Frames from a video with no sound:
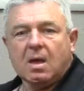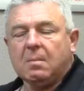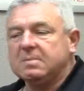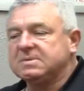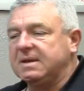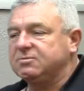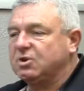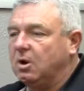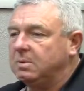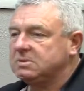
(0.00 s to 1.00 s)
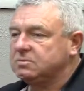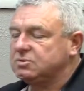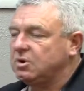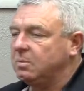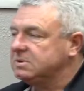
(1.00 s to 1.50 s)
My name is Dave Jacobus of
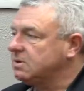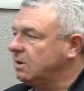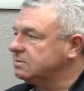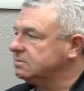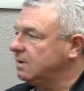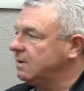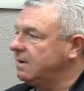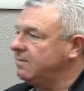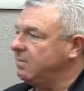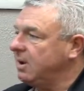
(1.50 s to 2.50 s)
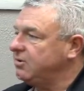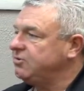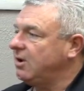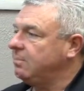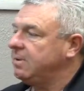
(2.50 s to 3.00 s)
Jacobus CARSTAR. I have a body
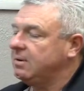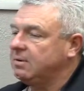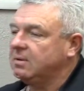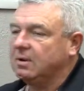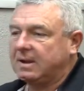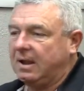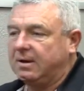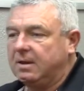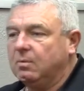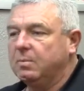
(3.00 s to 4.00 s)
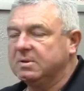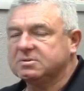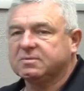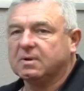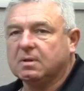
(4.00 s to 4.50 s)
shop here in Clark County. We've been
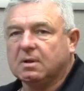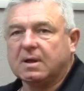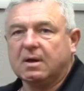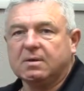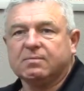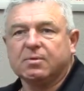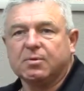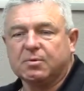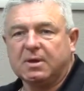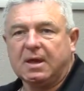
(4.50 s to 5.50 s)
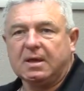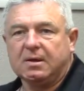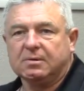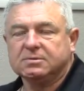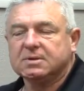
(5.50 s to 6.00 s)
serving Clark County for 38
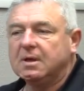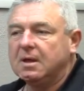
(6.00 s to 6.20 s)
years.